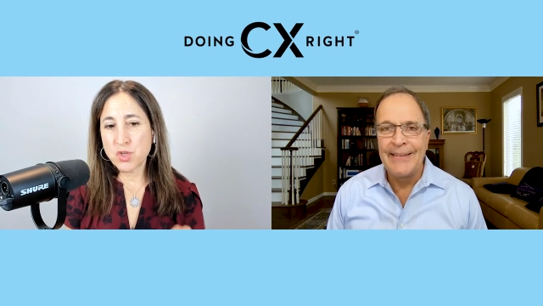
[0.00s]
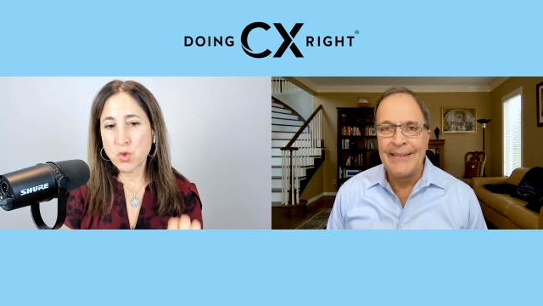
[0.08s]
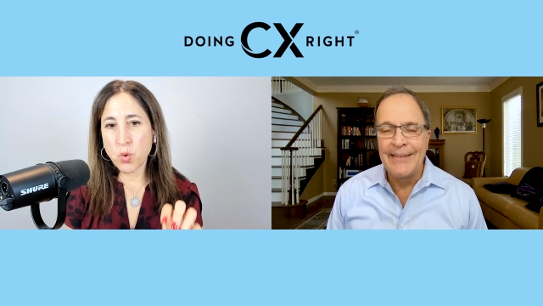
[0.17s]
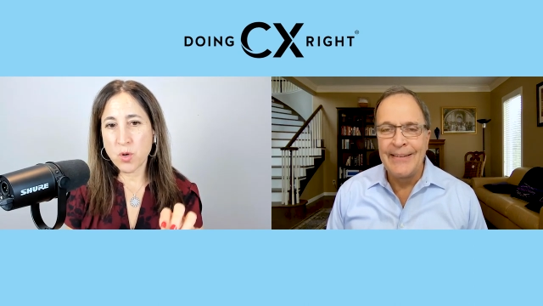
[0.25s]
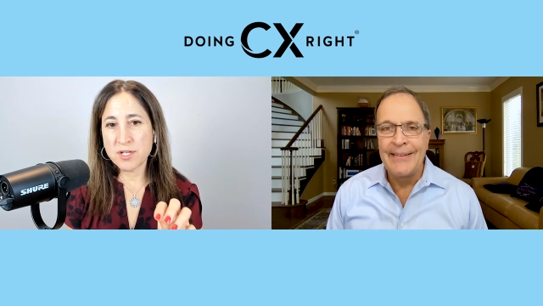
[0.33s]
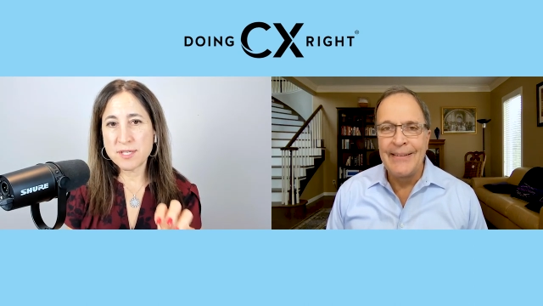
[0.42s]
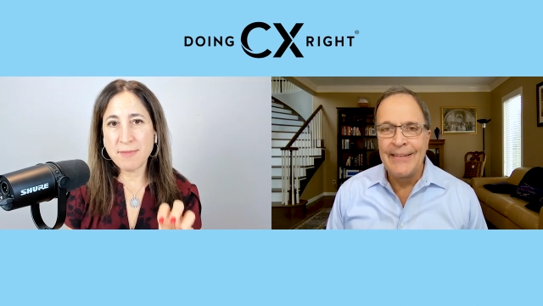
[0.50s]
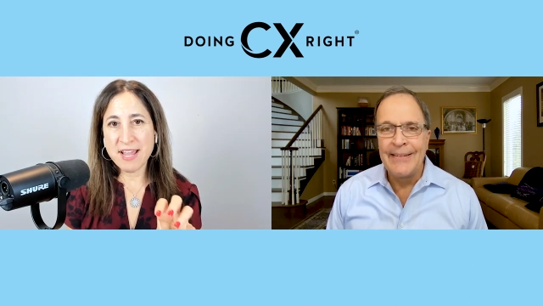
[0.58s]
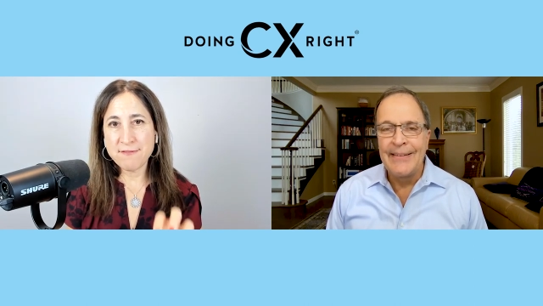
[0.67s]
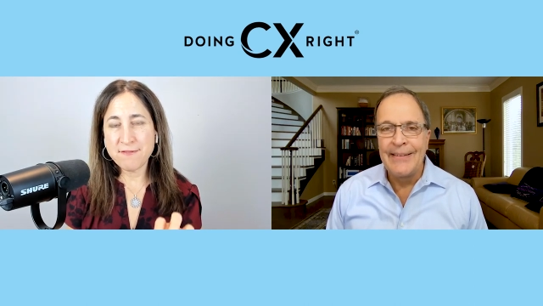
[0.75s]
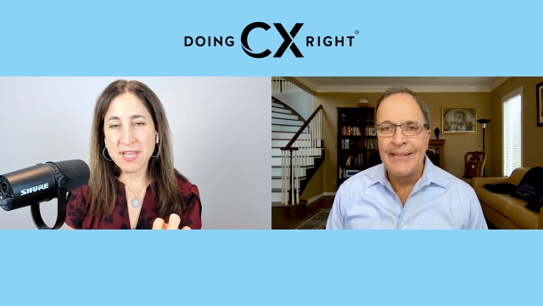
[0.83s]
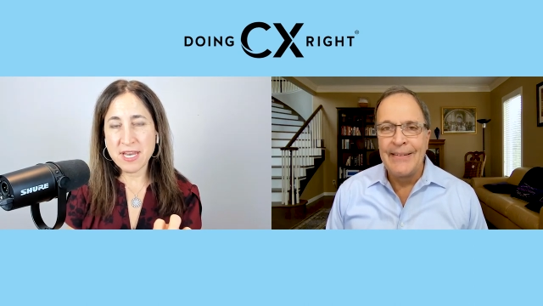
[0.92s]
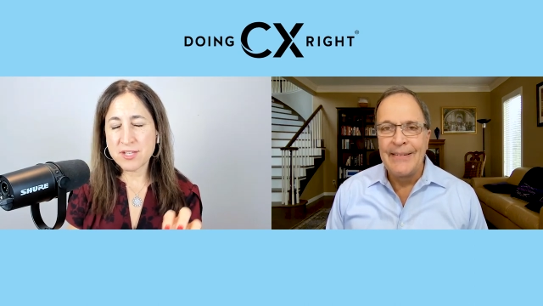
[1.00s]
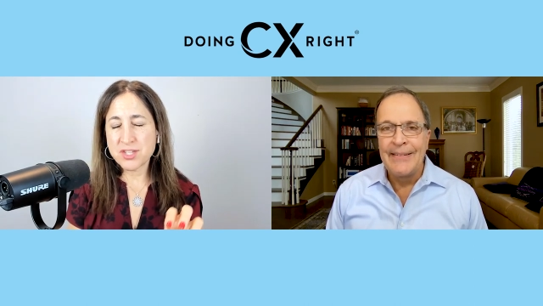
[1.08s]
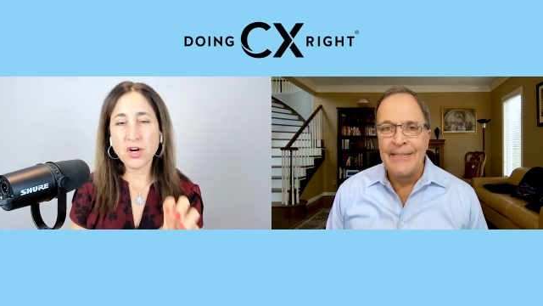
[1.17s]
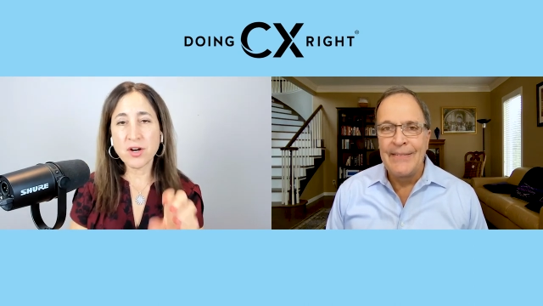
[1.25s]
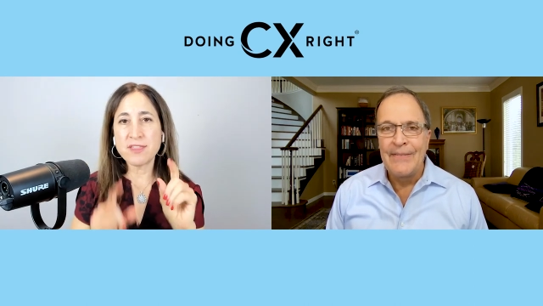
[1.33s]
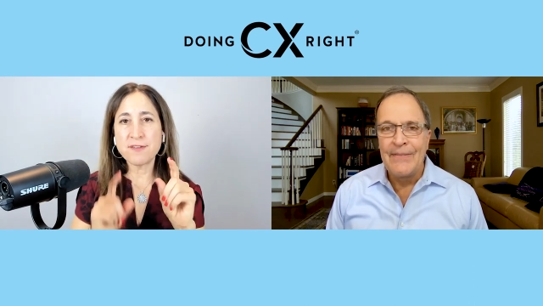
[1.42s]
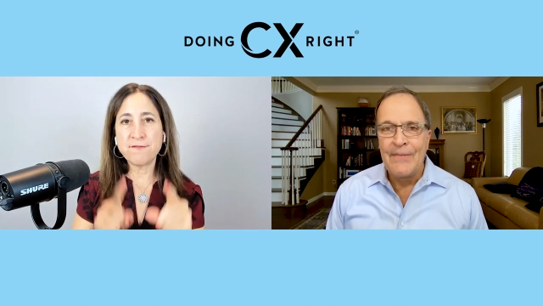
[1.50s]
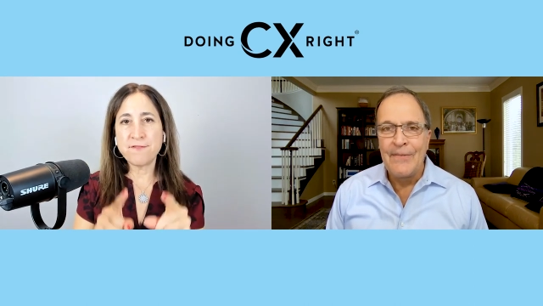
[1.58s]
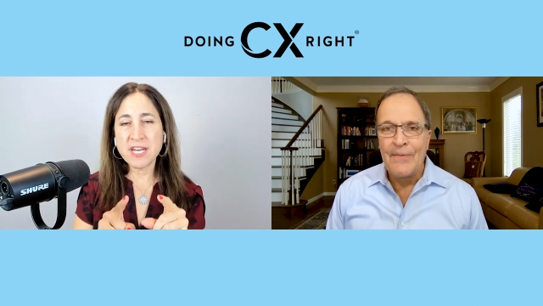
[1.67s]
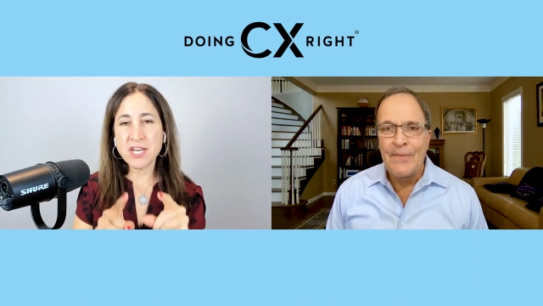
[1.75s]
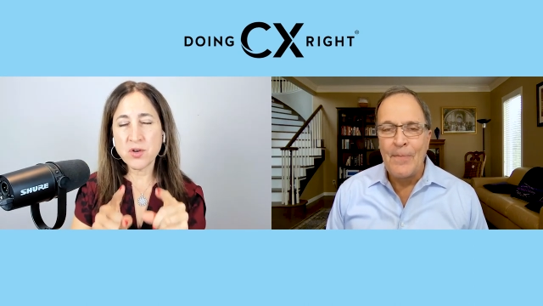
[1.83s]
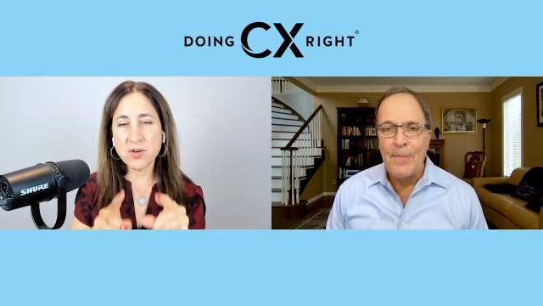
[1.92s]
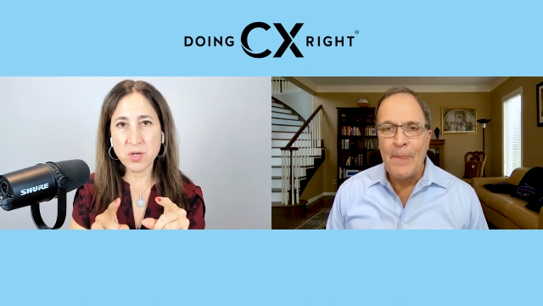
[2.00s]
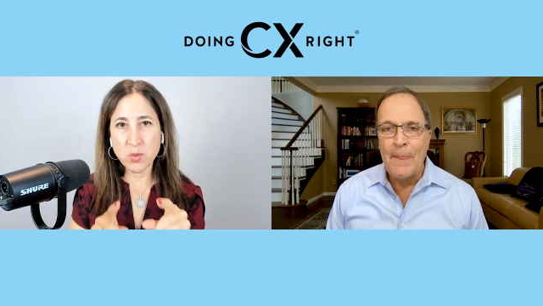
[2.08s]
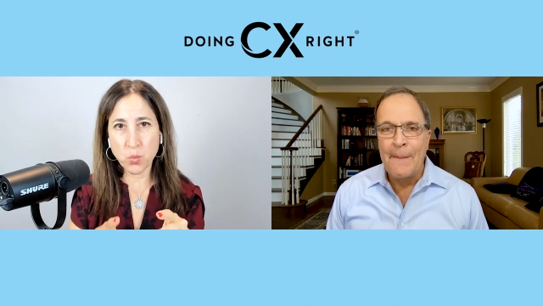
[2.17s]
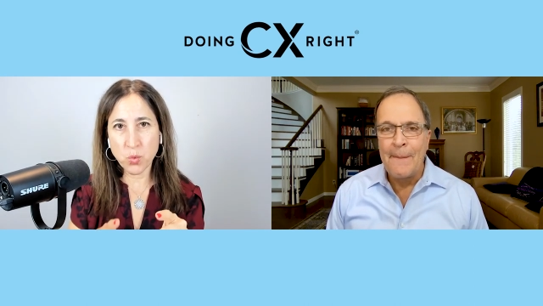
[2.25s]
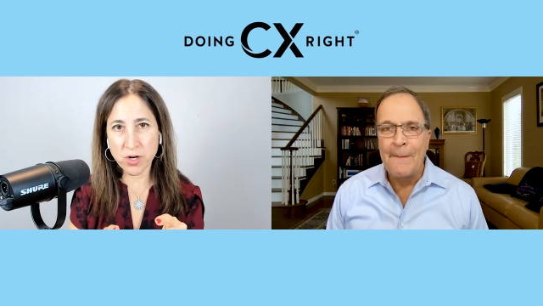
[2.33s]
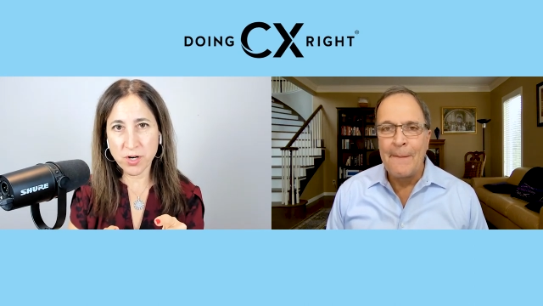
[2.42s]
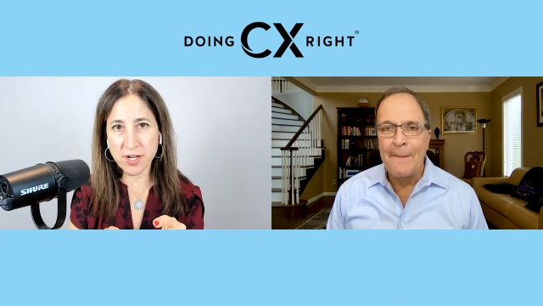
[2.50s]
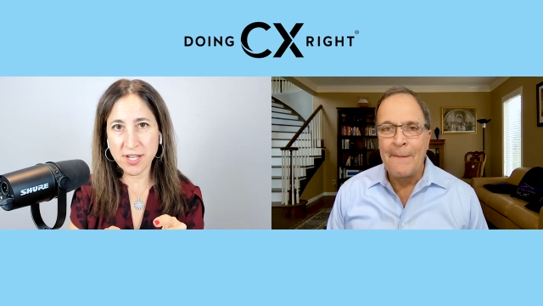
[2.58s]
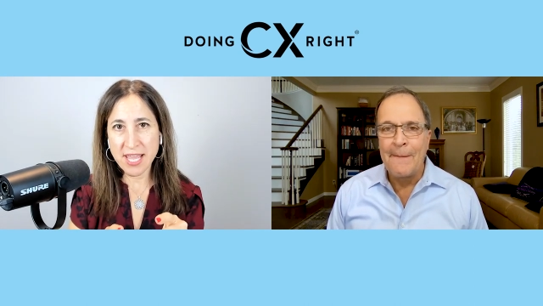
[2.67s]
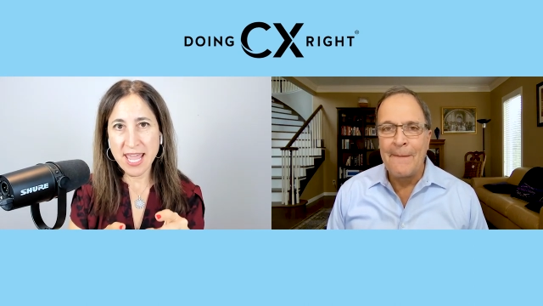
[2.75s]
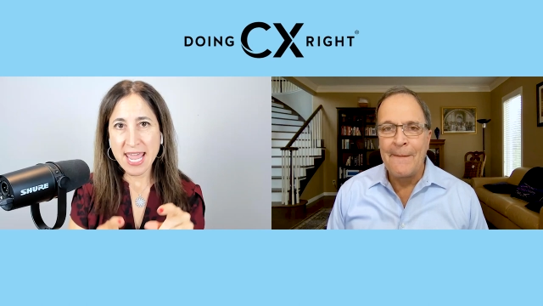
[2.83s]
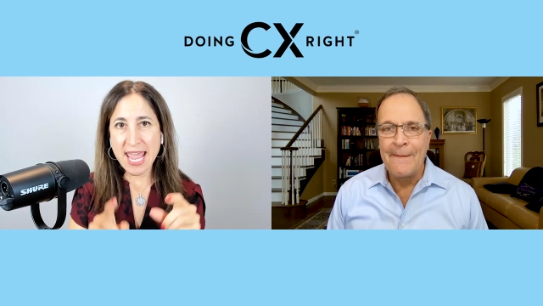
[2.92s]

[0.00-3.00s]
Speaker 1: towards my vid. Sorry, the video didn't work.